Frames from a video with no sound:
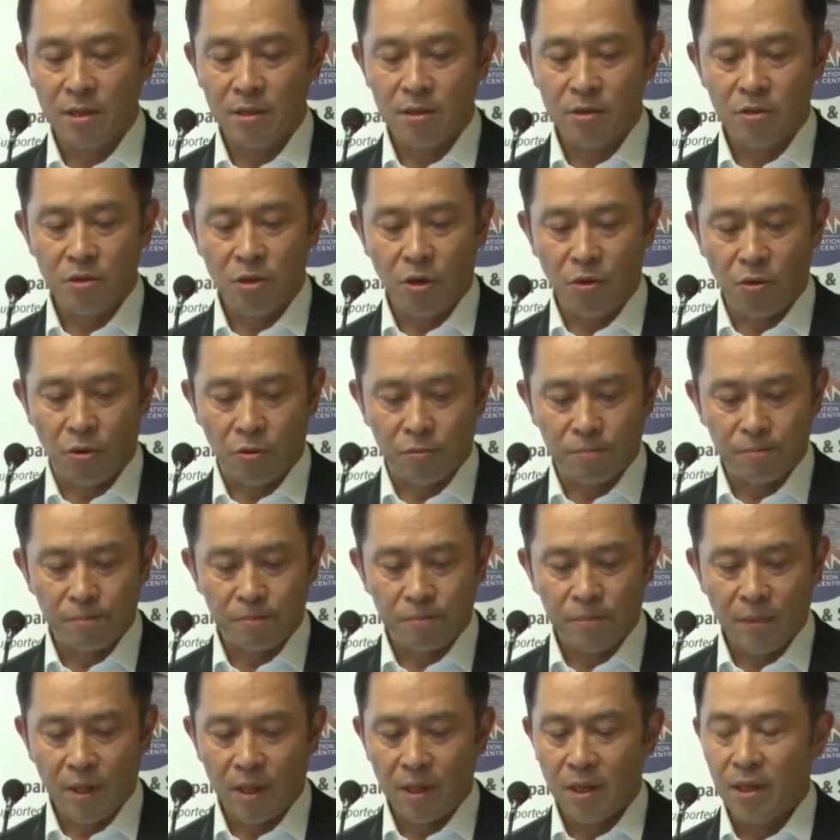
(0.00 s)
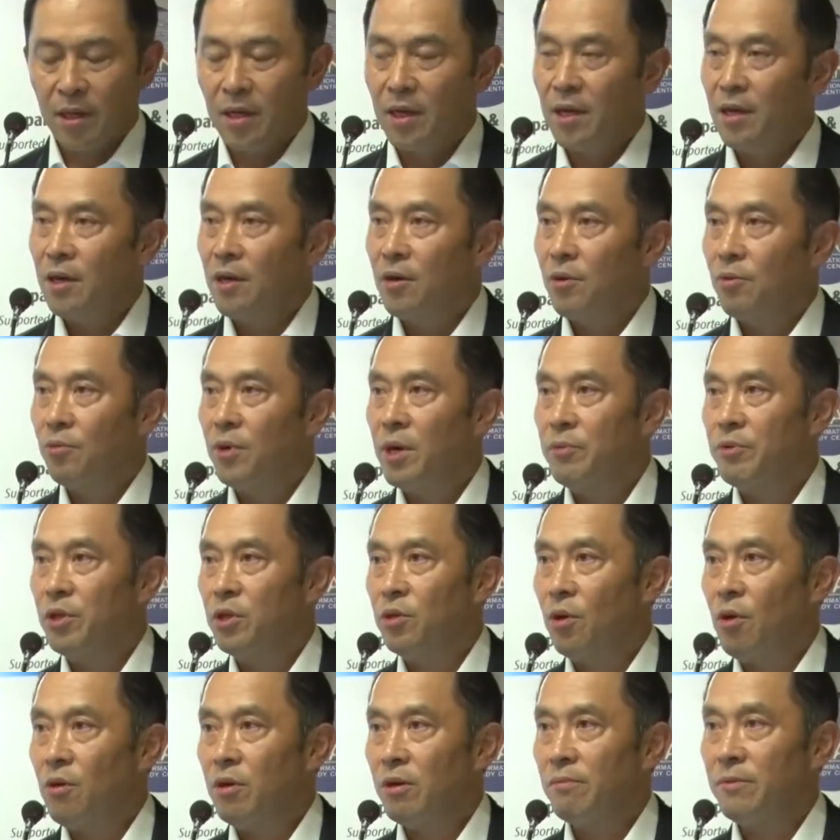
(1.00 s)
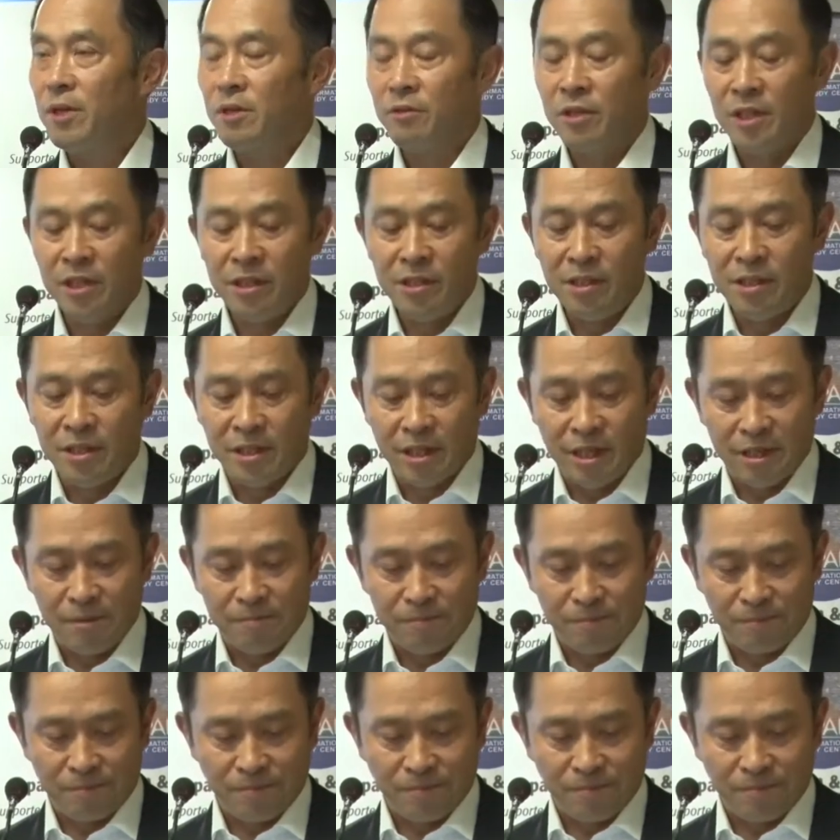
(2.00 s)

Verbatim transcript: So, when we talk about India,